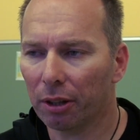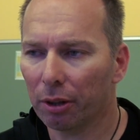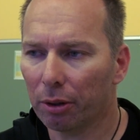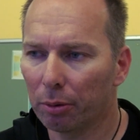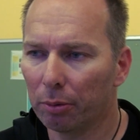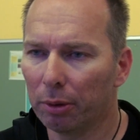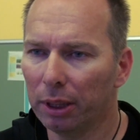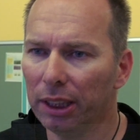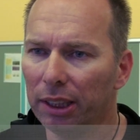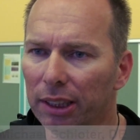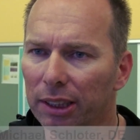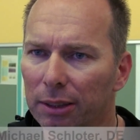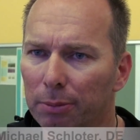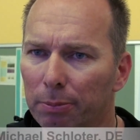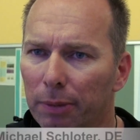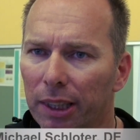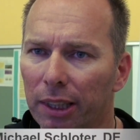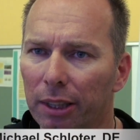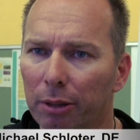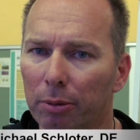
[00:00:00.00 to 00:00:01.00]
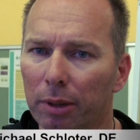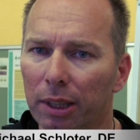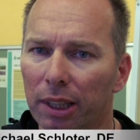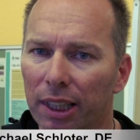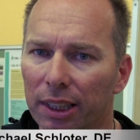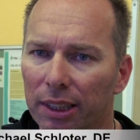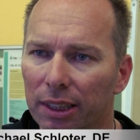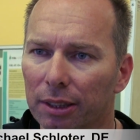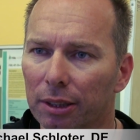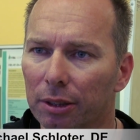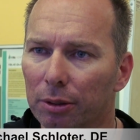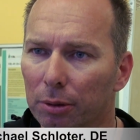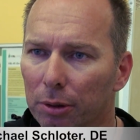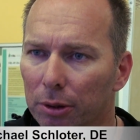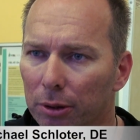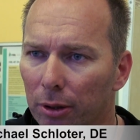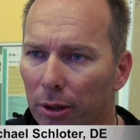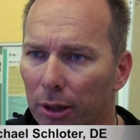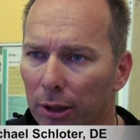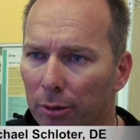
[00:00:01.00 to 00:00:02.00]
3 is mainly related to
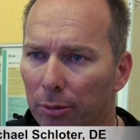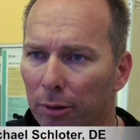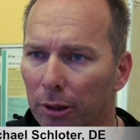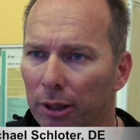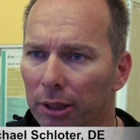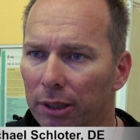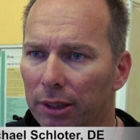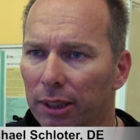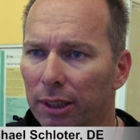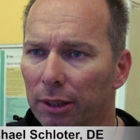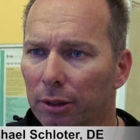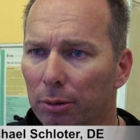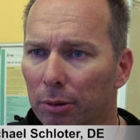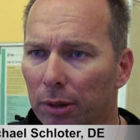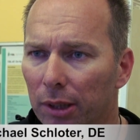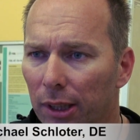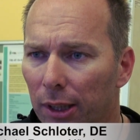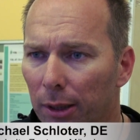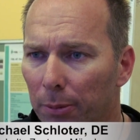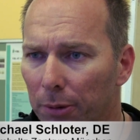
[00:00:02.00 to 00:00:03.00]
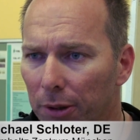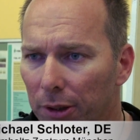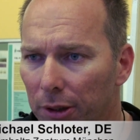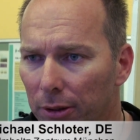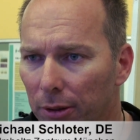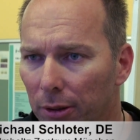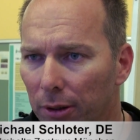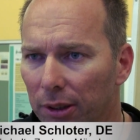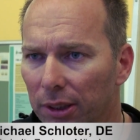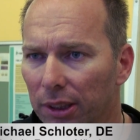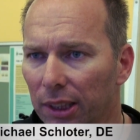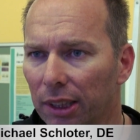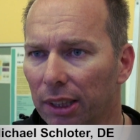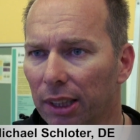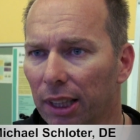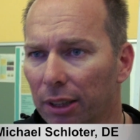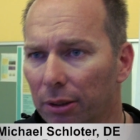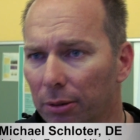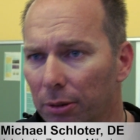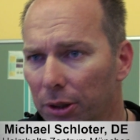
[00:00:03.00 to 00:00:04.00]
soil quality, to carbon stocks and
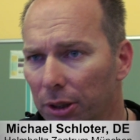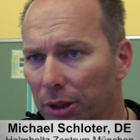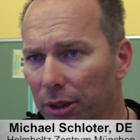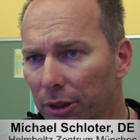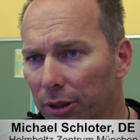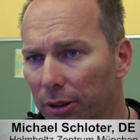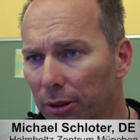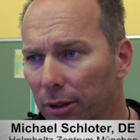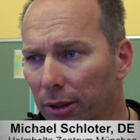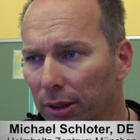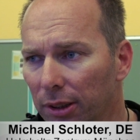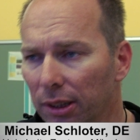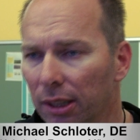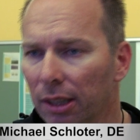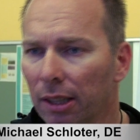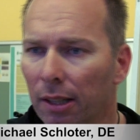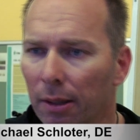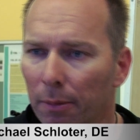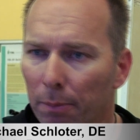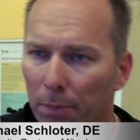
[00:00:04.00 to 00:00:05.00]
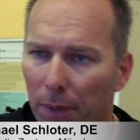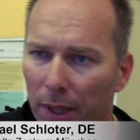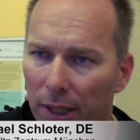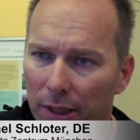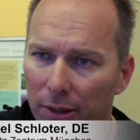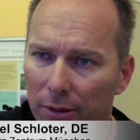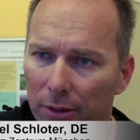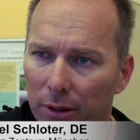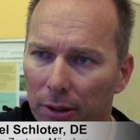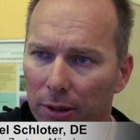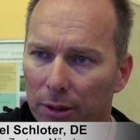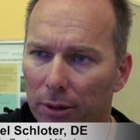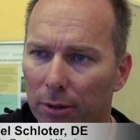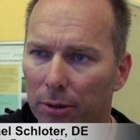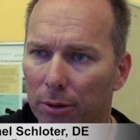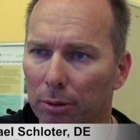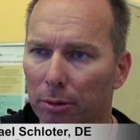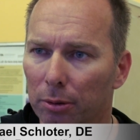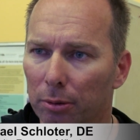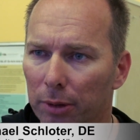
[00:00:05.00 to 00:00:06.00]
nitrogen stocks, but
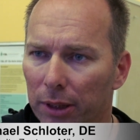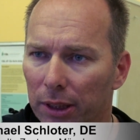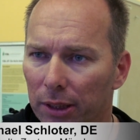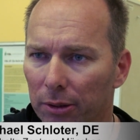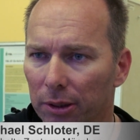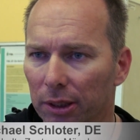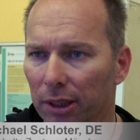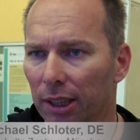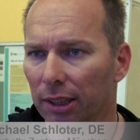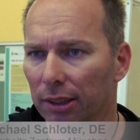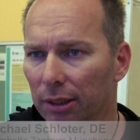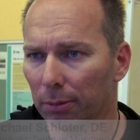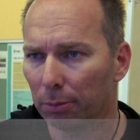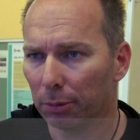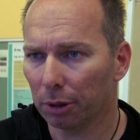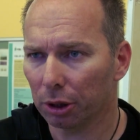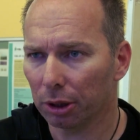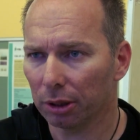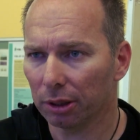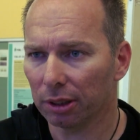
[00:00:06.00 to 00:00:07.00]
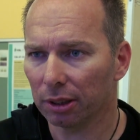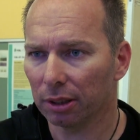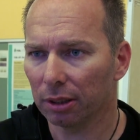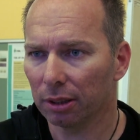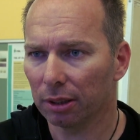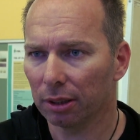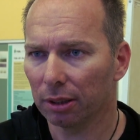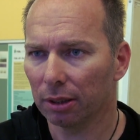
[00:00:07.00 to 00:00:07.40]
also to greenhouse gas emissions.